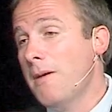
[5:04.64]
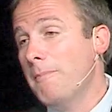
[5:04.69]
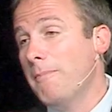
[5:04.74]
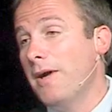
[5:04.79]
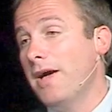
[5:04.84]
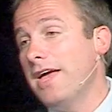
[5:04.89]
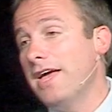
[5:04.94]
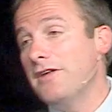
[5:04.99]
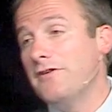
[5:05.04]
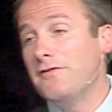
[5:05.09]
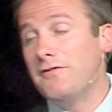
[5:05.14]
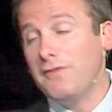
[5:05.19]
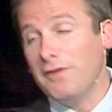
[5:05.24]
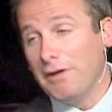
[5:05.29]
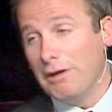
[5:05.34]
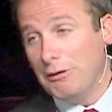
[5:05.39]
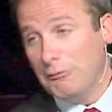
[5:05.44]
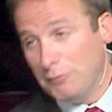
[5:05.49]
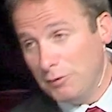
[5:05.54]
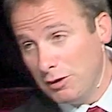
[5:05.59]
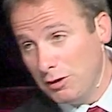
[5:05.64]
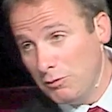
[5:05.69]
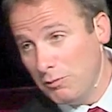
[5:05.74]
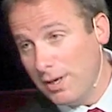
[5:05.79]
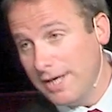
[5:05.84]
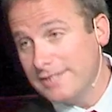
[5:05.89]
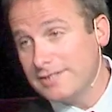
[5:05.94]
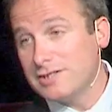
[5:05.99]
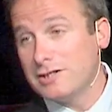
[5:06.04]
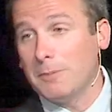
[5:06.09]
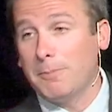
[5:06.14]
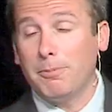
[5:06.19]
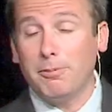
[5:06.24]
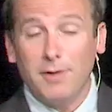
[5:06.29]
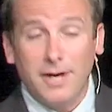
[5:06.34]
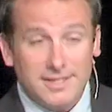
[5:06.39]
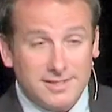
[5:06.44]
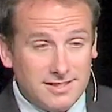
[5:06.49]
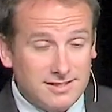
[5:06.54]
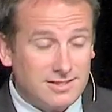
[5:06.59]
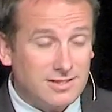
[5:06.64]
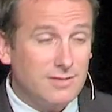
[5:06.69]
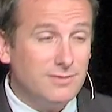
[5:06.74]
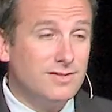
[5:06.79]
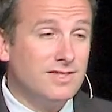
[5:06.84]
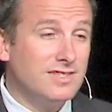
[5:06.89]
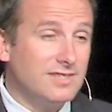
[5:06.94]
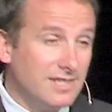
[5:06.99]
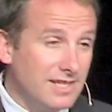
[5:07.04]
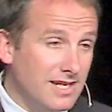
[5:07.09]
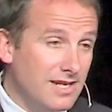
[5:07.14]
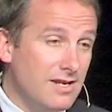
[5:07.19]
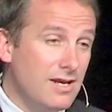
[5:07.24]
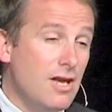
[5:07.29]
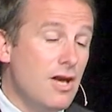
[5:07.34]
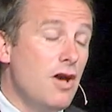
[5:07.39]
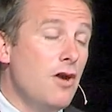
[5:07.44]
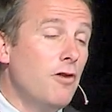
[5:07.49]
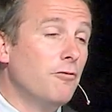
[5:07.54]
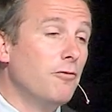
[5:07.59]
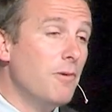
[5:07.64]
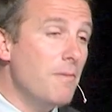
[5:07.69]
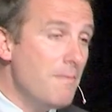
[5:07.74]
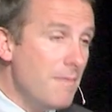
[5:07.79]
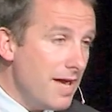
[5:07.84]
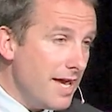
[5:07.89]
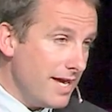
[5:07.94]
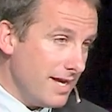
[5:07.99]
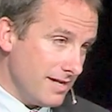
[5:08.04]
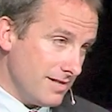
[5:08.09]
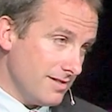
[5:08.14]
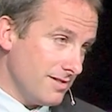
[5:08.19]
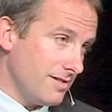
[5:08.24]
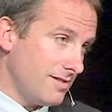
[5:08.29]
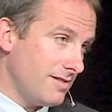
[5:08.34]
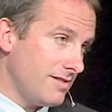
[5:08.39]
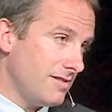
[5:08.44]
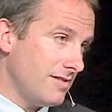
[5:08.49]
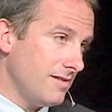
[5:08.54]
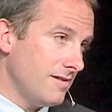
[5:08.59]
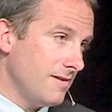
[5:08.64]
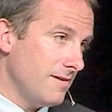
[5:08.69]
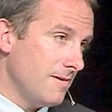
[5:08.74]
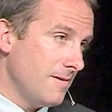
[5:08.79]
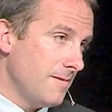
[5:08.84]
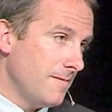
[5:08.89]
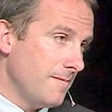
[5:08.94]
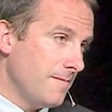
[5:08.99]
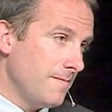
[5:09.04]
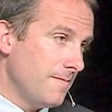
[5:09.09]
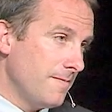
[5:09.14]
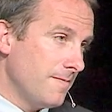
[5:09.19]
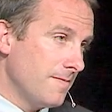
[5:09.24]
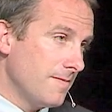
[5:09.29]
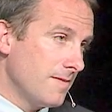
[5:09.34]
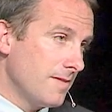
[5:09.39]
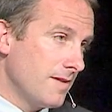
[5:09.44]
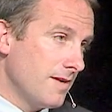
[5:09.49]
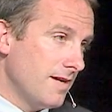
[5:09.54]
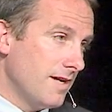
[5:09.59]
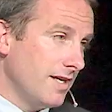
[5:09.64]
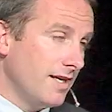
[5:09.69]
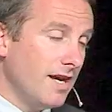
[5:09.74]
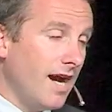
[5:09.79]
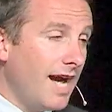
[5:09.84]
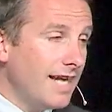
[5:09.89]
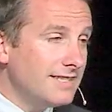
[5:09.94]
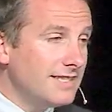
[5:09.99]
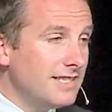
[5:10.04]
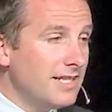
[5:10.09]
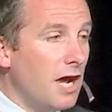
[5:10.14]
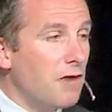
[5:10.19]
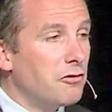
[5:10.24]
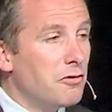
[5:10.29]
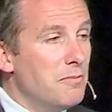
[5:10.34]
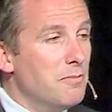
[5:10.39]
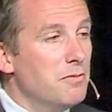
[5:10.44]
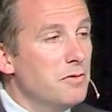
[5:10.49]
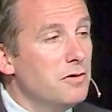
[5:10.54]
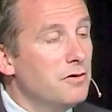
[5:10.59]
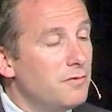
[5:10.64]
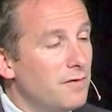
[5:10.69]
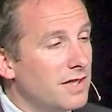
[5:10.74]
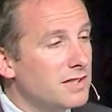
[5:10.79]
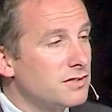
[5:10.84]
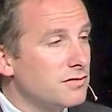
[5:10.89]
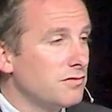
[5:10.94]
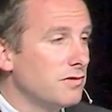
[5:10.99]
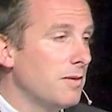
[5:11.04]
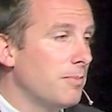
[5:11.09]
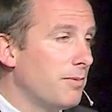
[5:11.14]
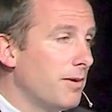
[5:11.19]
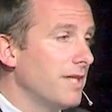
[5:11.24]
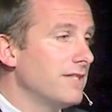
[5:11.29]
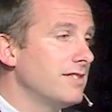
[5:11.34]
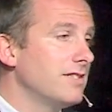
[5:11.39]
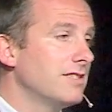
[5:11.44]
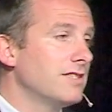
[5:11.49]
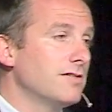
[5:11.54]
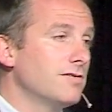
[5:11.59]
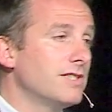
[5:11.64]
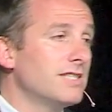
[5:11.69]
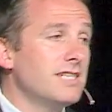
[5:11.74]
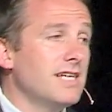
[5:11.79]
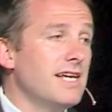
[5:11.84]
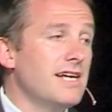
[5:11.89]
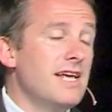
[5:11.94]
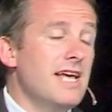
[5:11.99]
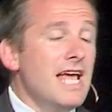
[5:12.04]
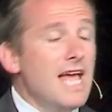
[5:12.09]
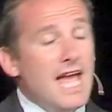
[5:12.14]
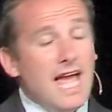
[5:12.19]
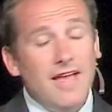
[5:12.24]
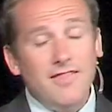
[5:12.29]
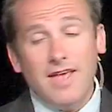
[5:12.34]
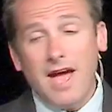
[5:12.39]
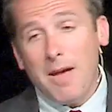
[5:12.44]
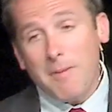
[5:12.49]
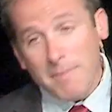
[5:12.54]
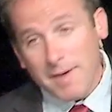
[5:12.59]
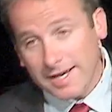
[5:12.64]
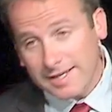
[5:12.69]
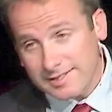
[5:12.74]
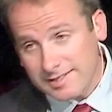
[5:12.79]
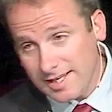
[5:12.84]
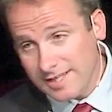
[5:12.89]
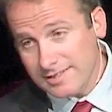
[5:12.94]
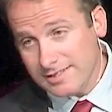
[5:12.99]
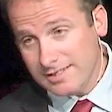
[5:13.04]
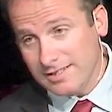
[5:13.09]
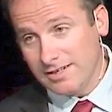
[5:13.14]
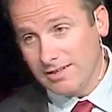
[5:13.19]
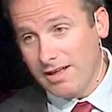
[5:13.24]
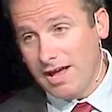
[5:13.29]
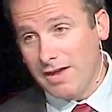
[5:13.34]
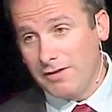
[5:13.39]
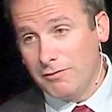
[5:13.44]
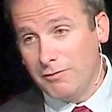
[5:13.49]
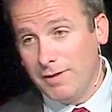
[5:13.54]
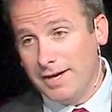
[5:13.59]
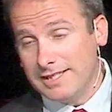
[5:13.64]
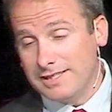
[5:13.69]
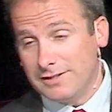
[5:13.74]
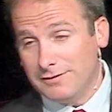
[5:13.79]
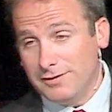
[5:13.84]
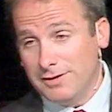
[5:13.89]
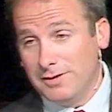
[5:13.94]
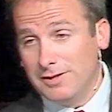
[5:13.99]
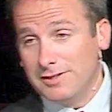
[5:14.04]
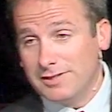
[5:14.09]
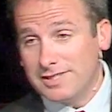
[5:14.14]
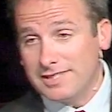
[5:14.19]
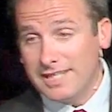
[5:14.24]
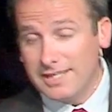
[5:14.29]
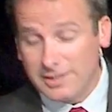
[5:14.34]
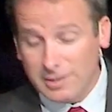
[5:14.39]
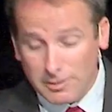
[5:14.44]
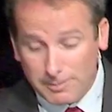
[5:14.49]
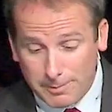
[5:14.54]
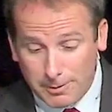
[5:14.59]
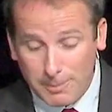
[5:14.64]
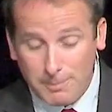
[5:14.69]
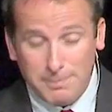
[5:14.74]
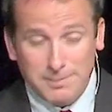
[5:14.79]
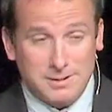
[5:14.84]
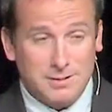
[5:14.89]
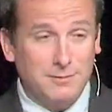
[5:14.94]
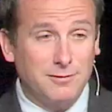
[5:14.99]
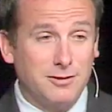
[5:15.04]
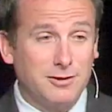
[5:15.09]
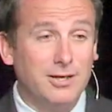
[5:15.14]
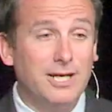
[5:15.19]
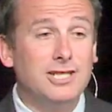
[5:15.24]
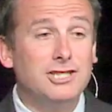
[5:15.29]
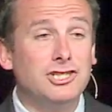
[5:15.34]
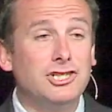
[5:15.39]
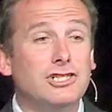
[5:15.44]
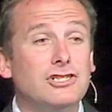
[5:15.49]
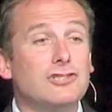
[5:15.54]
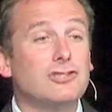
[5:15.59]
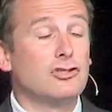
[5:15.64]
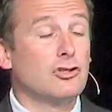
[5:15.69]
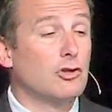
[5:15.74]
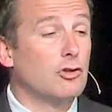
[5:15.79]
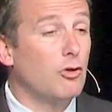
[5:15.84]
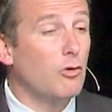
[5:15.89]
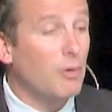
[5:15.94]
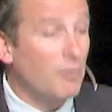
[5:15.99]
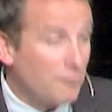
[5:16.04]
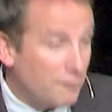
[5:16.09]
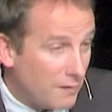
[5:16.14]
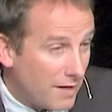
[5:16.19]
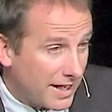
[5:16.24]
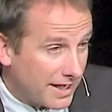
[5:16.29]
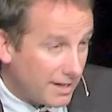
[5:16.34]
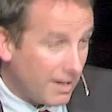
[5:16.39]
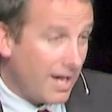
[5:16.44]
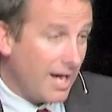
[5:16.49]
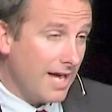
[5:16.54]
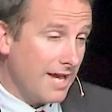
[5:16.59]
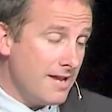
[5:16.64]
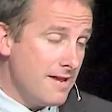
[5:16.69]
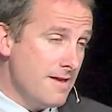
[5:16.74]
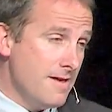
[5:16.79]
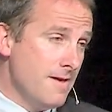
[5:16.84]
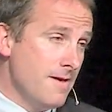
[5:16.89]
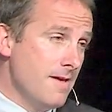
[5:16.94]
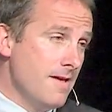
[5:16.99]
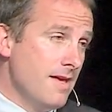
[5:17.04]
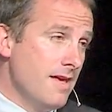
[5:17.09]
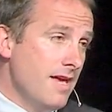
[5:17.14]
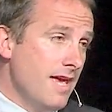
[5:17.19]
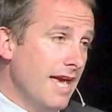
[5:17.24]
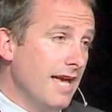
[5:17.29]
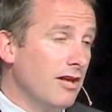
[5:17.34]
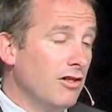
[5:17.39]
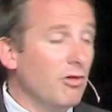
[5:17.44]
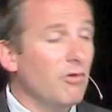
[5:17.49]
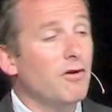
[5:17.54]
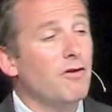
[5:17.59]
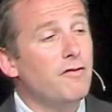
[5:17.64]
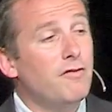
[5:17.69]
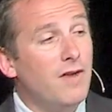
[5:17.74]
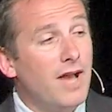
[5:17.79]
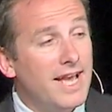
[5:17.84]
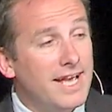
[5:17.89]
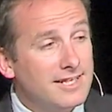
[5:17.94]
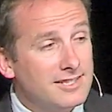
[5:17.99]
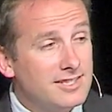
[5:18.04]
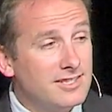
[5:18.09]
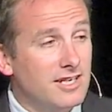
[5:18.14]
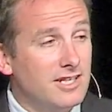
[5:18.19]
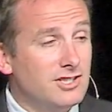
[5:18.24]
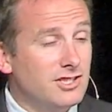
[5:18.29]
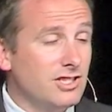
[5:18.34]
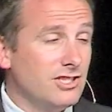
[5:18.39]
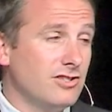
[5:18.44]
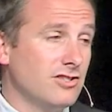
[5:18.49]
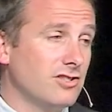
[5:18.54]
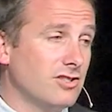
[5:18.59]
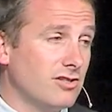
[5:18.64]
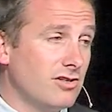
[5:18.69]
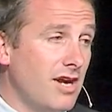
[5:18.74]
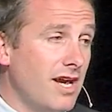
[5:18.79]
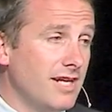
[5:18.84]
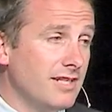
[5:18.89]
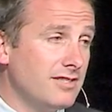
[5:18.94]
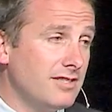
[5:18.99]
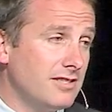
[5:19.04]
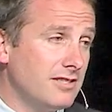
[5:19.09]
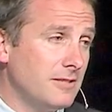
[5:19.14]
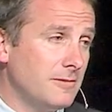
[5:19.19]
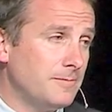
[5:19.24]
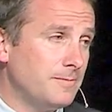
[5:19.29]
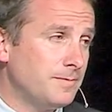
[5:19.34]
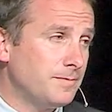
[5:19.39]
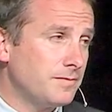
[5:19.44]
But in very real ways, the presence of sin remains. God did not remove us from the presence of sin. And that makes sense in a lot of ways. If you understand that the purpose of creation is to glorify God and glorify His Son, Jesus Christ,